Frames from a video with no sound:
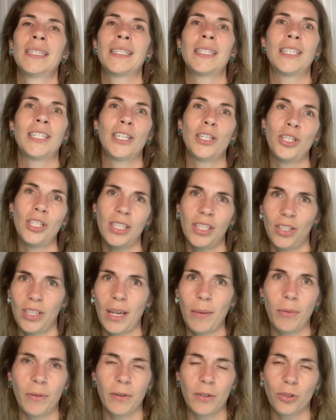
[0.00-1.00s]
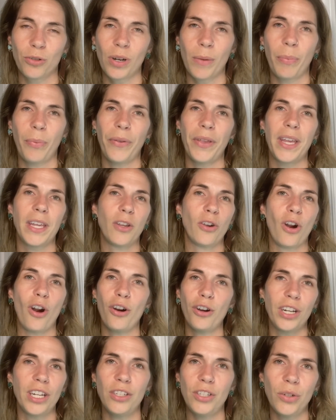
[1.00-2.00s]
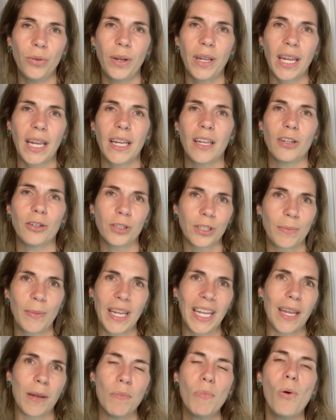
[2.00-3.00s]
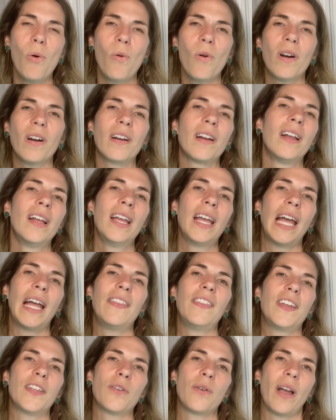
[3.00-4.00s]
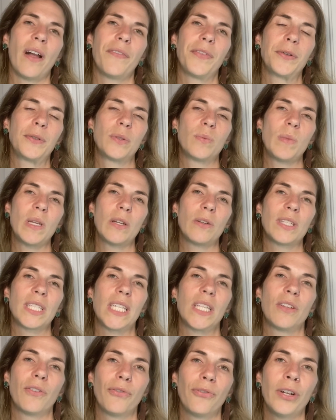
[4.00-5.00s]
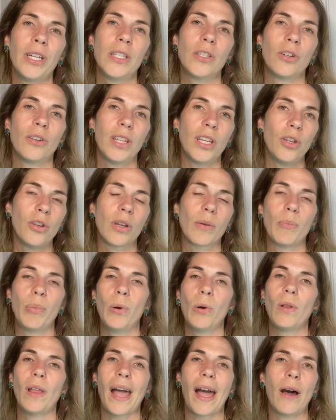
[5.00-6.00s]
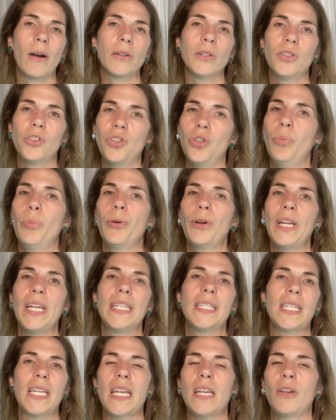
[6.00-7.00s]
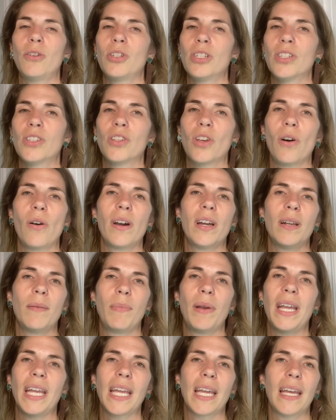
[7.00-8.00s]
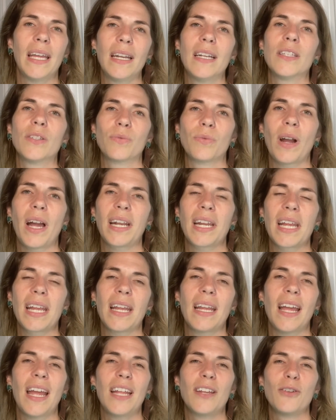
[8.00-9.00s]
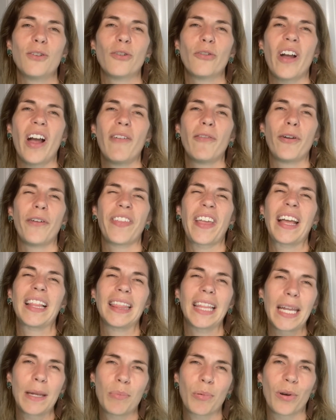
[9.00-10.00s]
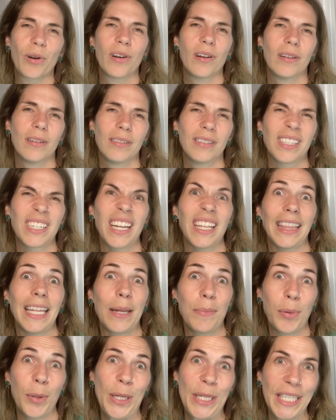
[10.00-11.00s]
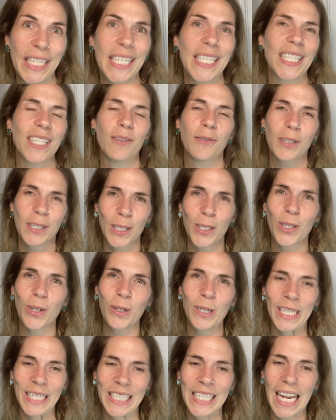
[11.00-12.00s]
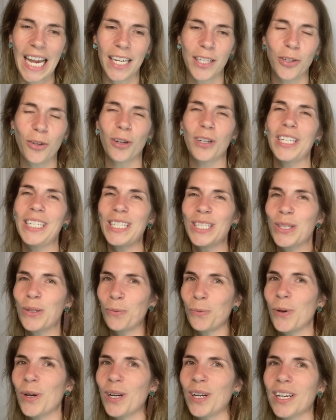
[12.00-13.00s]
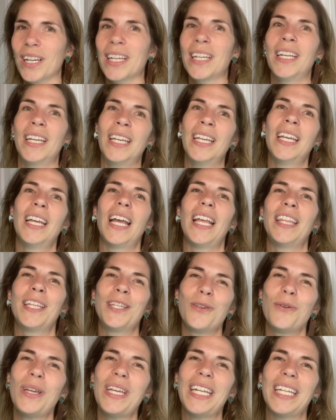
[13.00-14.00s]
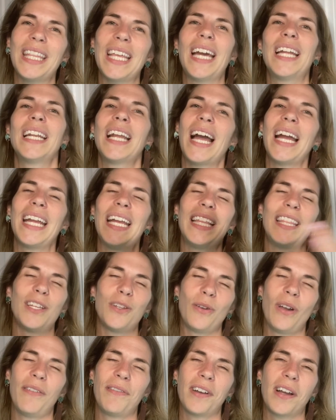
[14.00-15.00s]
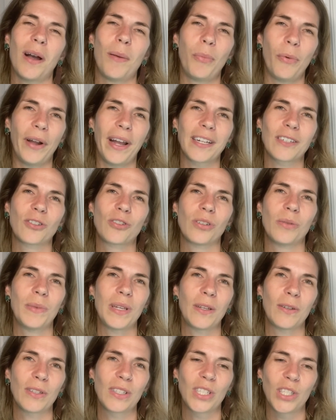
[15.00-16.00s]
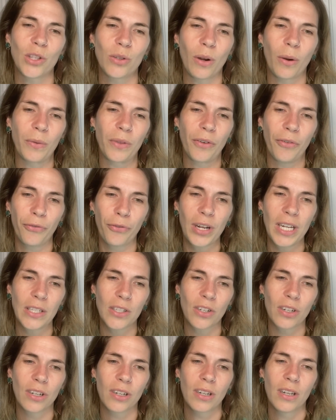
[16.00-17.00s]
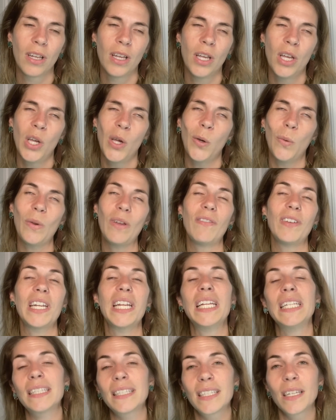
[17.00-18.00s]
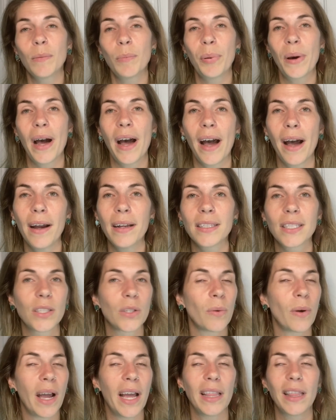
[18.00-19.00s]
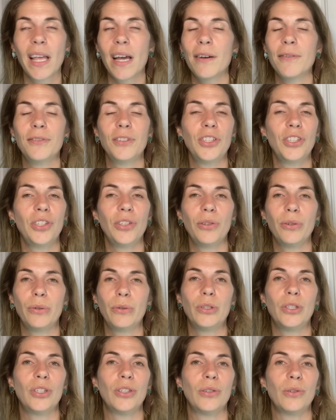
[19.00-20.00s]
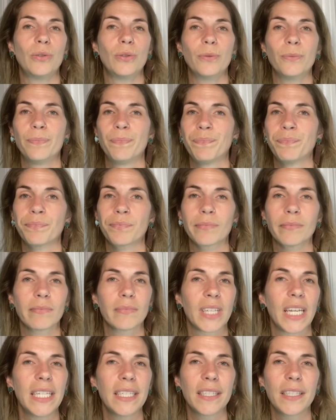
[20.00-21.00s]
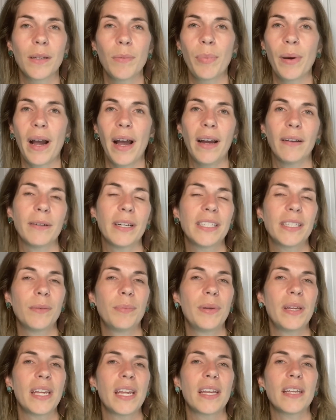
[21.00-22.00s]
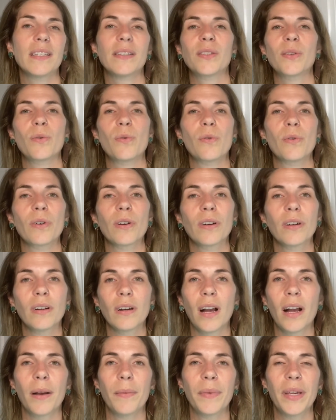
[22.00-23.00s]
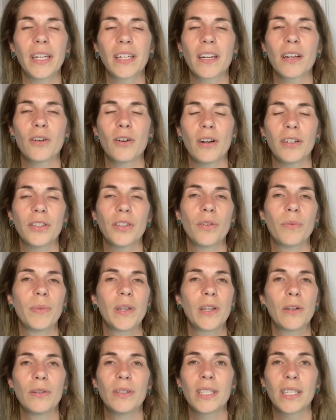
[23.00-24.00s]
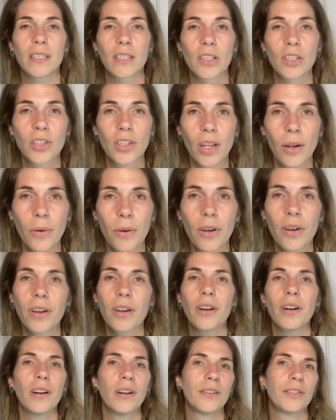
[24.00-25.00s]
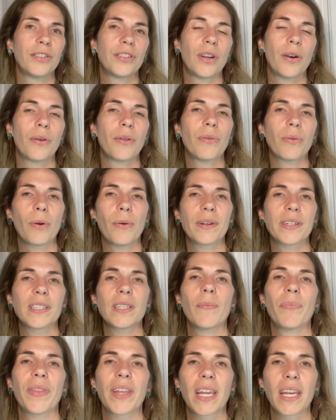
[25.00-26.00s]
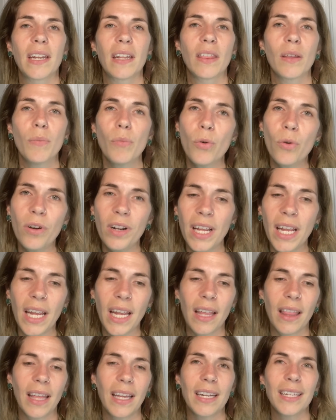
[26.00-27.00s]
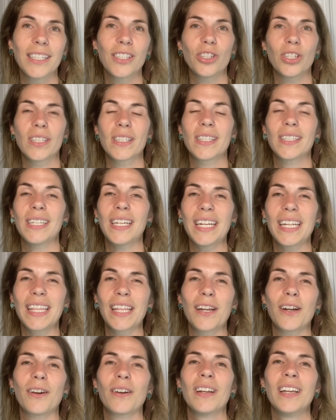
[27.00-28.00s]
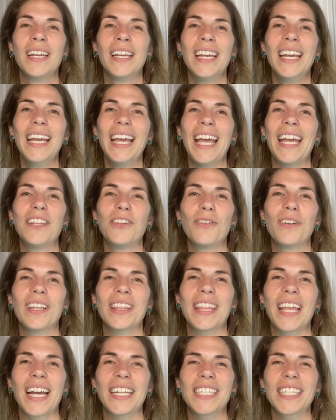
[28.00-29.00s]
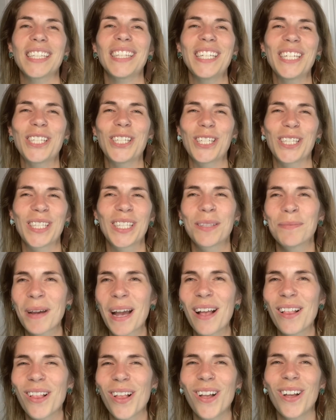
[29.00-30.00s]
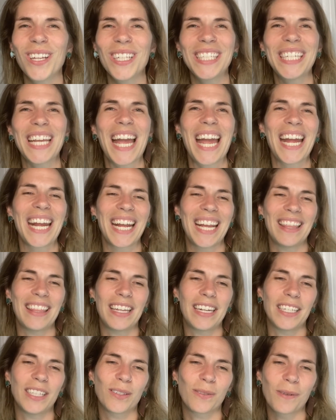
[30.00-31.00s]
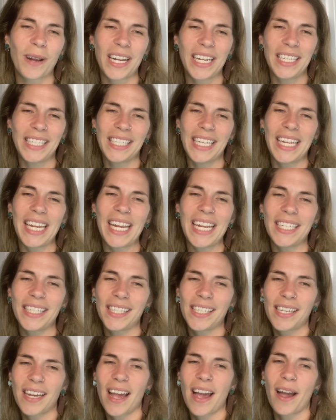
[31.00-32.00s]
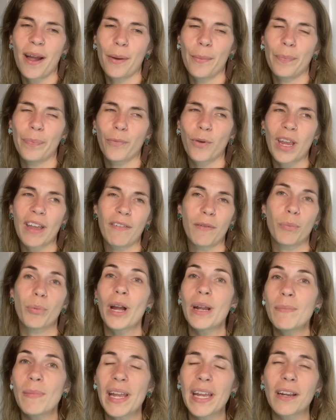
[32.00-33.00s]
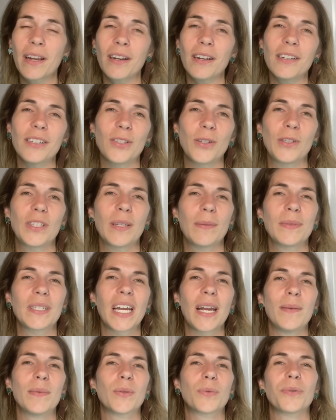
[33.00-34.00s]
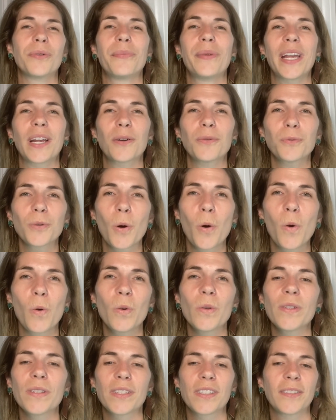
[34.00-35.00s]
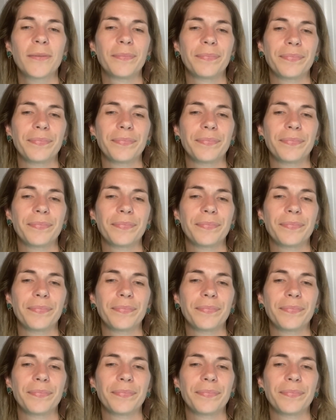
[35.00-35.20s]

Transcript: to just double and triple it. You're already doing it, you're just making more. And then you have those meals in the freezer that you can pull out super easy. You just thaw it and bake it and it's ready. And you don't have all that labor. It's not labor intensive because it's already done. You already did the work, and then you eat it that night, and then you have a couple extra meals to throw in the freezer. We have an Instant Pot, so I love to do Instant Pot recipes, or it can also be used as a slow cooker. So throwing something in the morning, and then it's just sitting there and you get that delicious smell all day, and then it's ready to eat. We have a bread maker, so sometimes we'll make rolls.